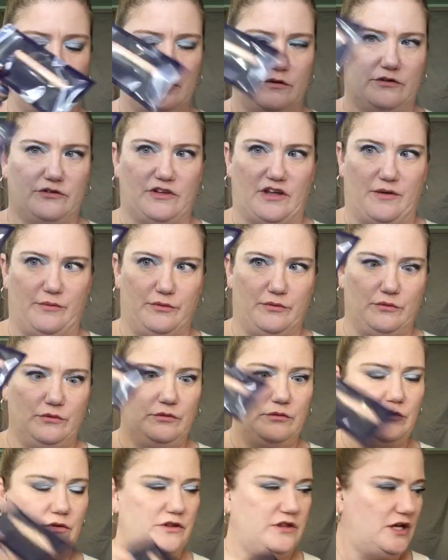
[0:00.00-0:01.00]
sample
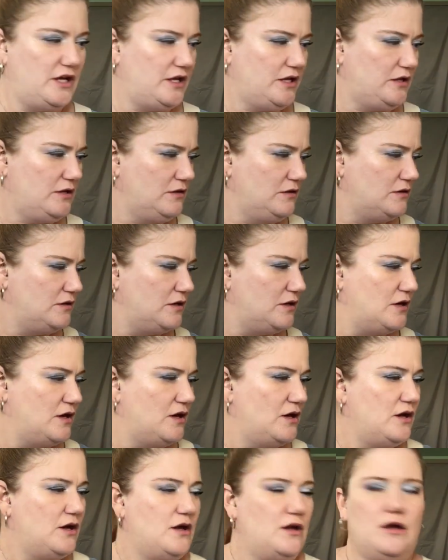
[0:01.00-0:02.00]
thing
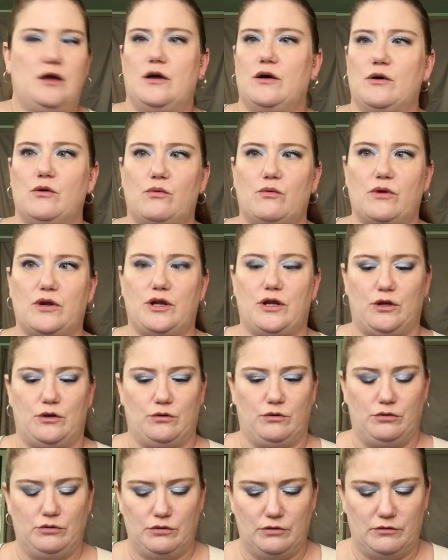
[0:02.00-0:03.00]
when
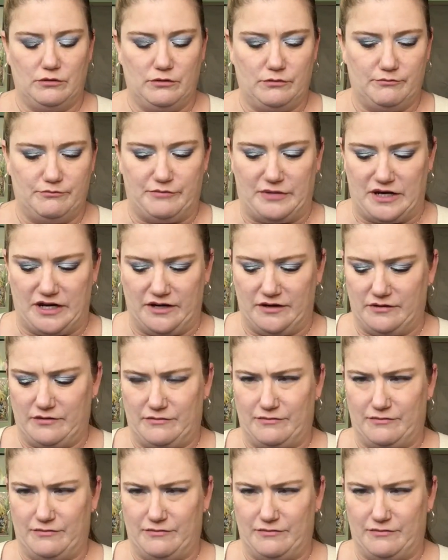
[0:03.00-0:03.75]
you bought